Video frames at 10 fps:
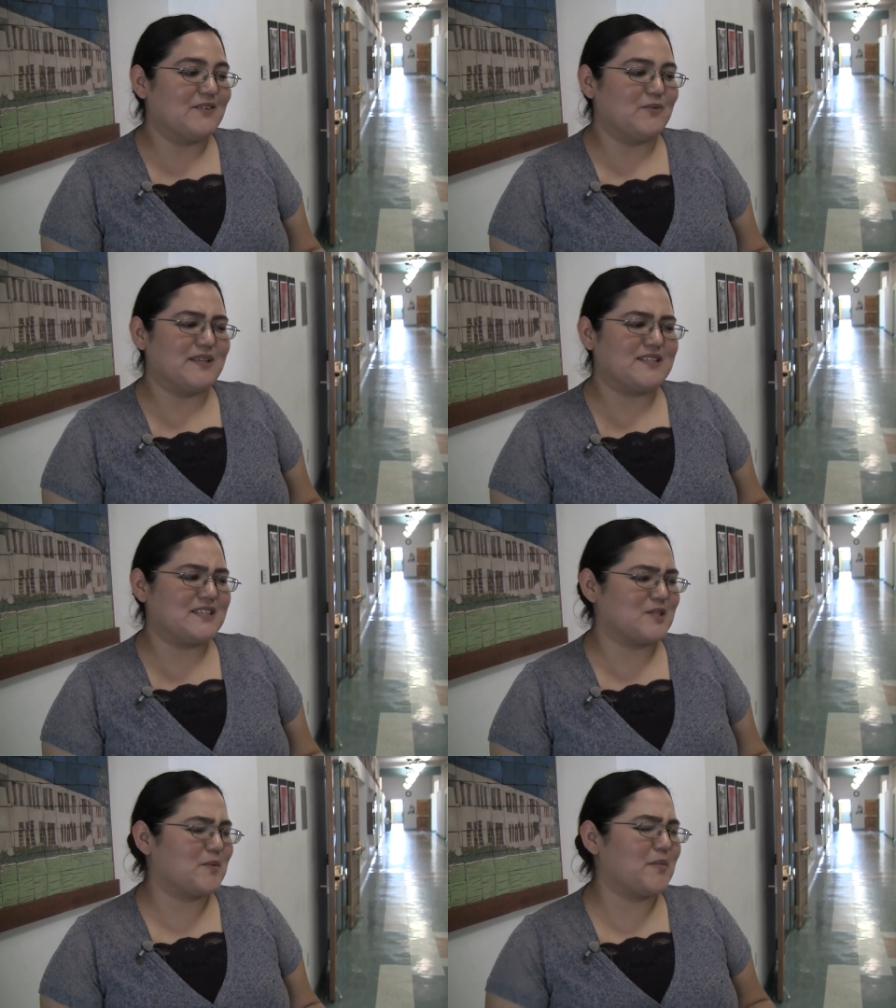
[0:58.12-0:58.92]
We
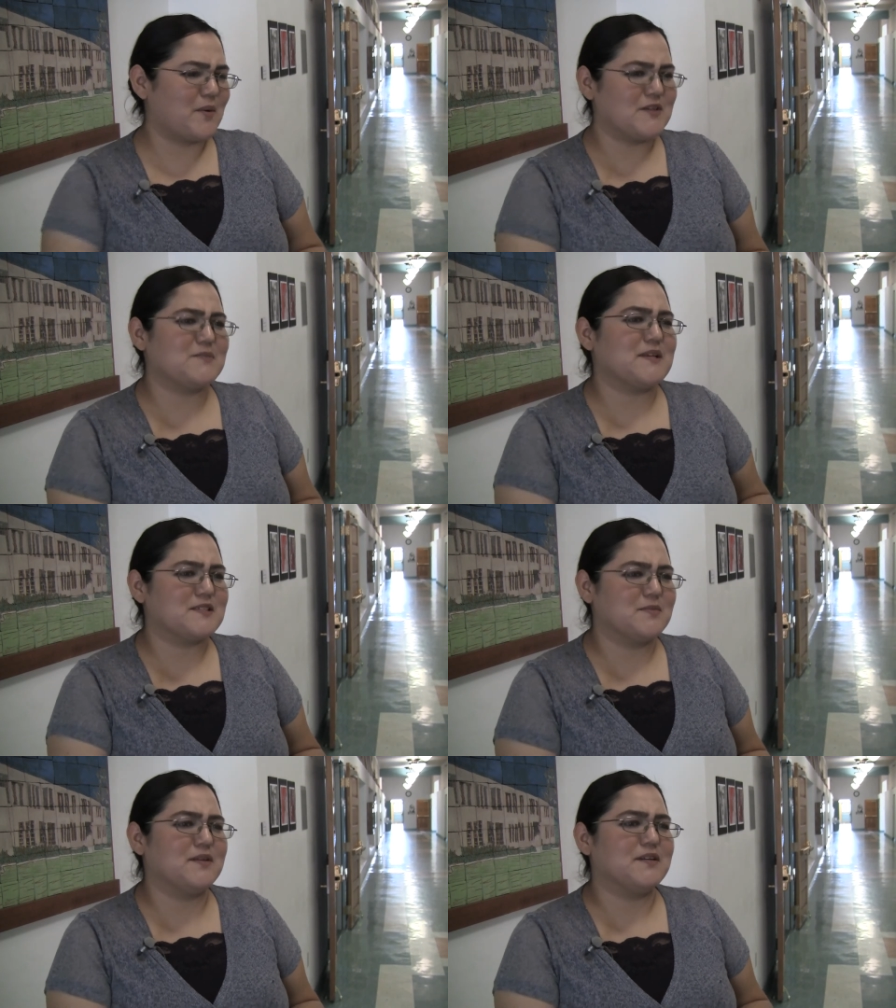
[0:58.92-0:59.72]
teach them about
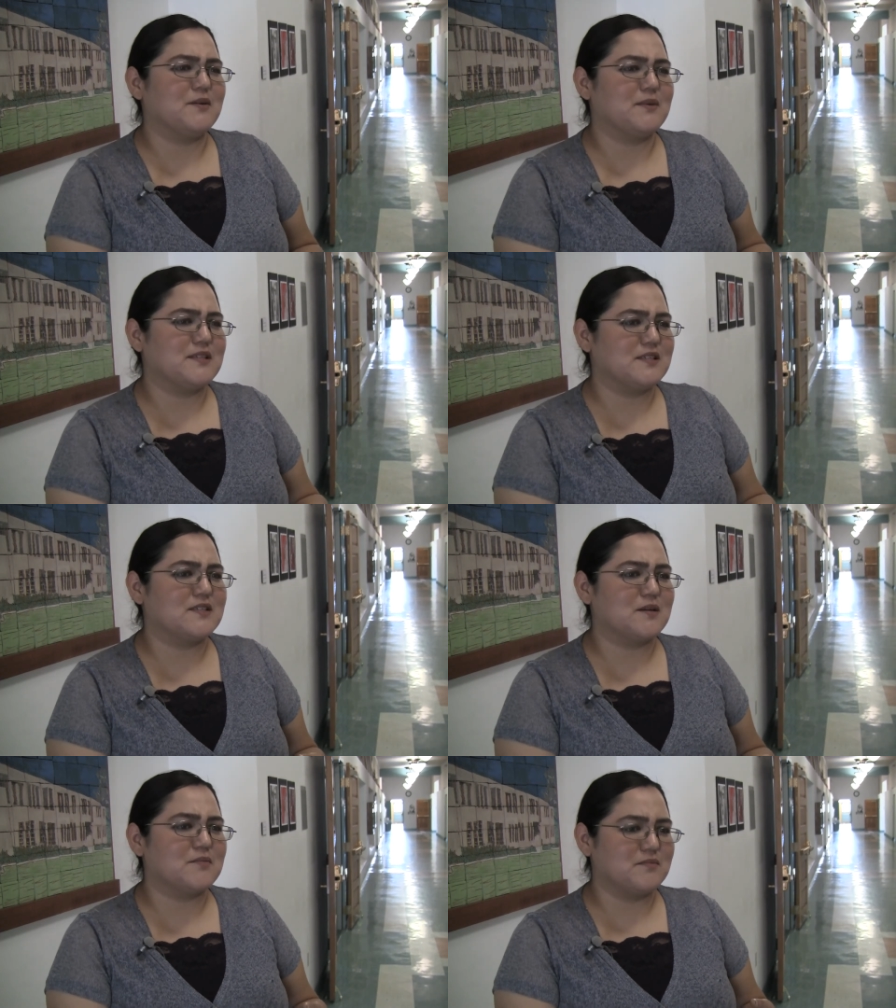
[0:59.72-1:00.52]
responsibility. We
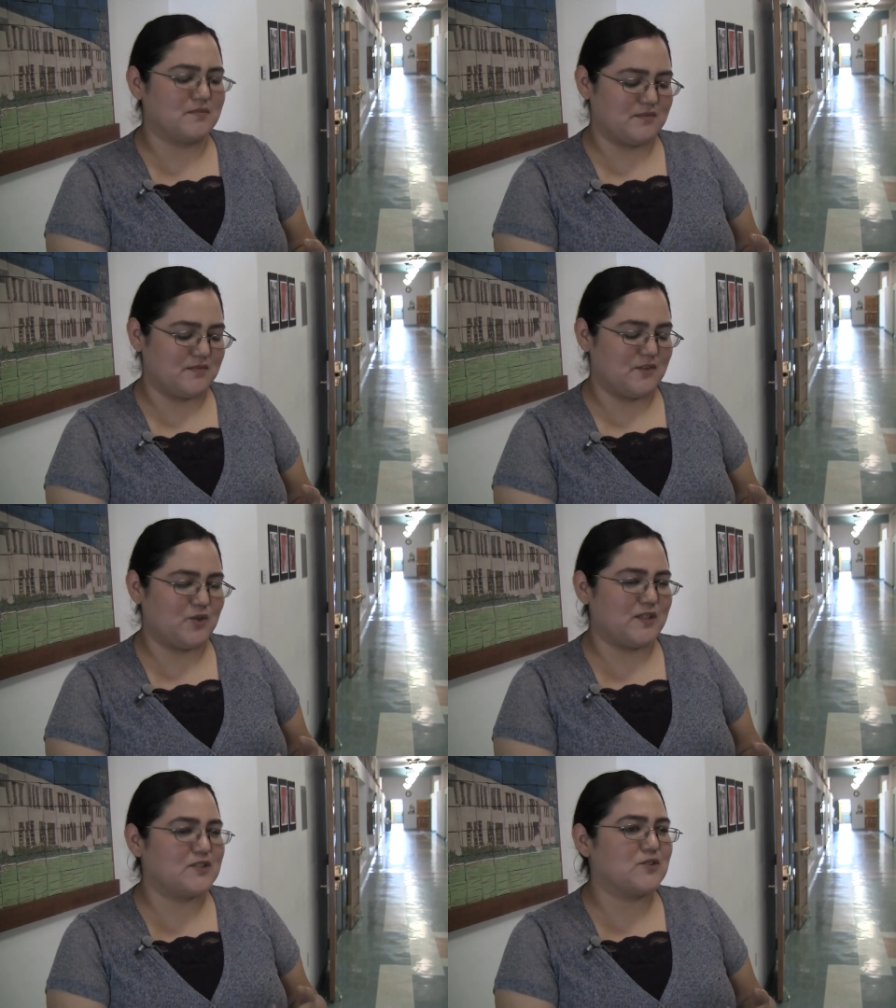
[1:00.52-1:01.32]
teach them
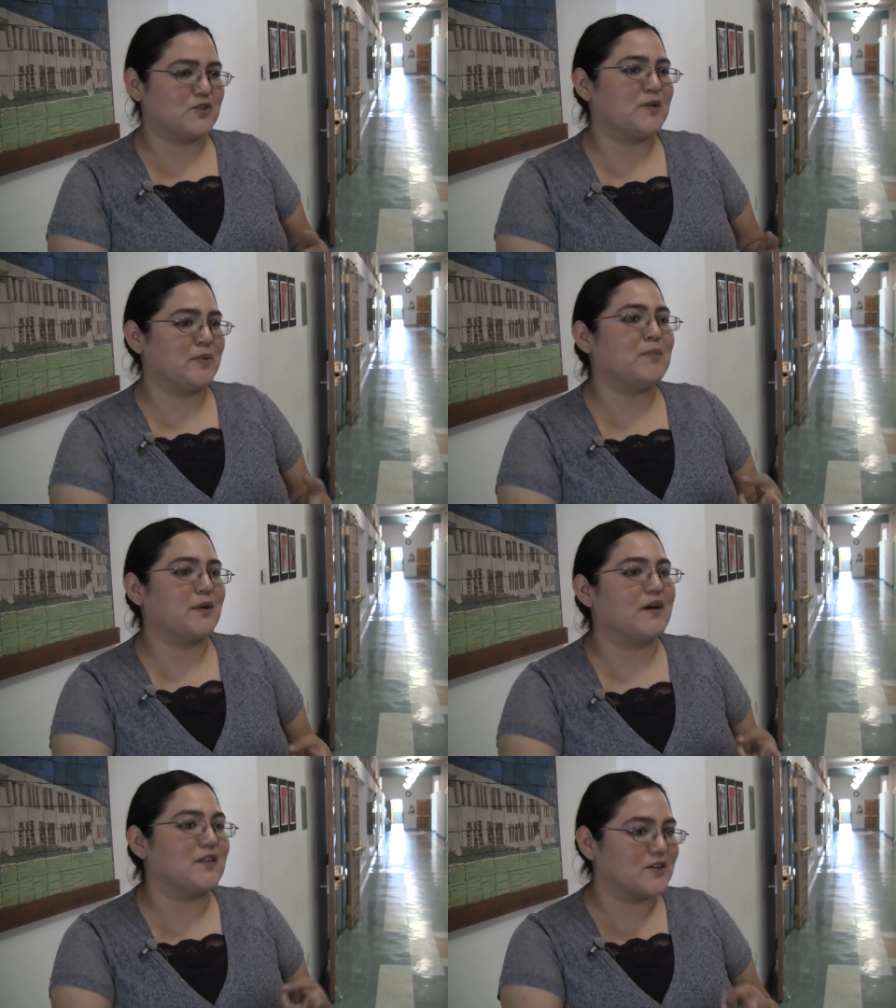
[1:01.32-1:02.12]
you need to treat
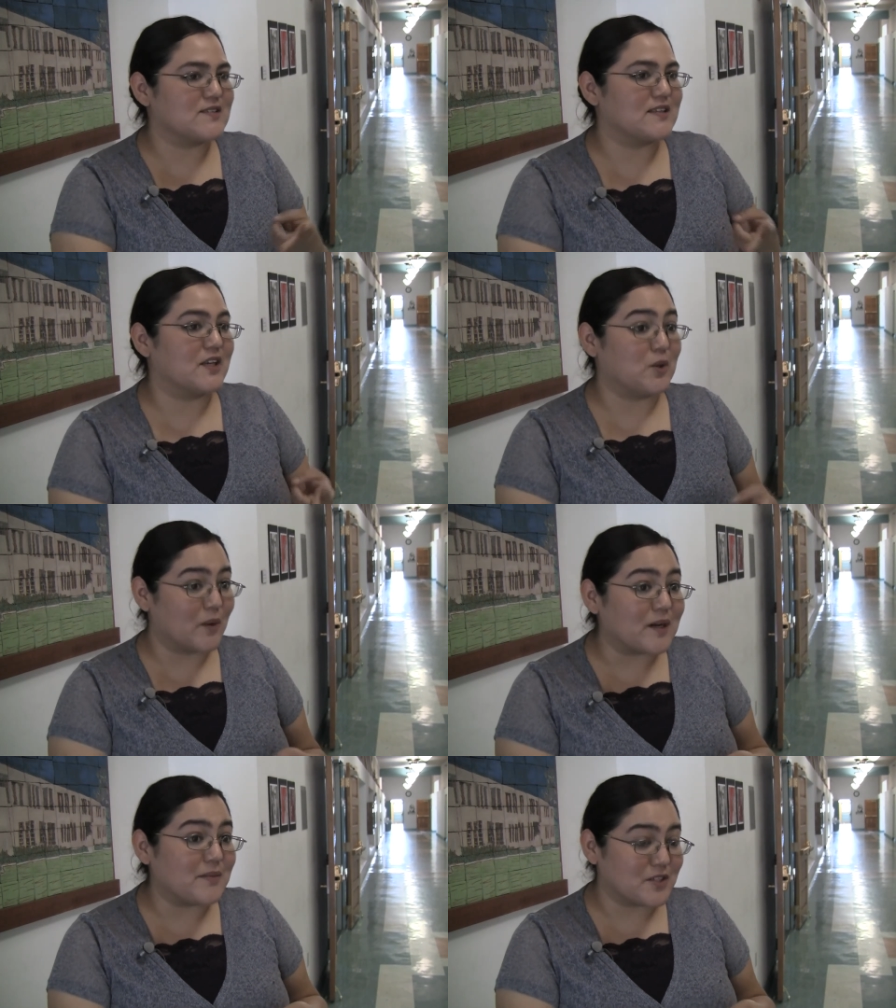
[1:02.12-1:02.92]
people, others, like you want to be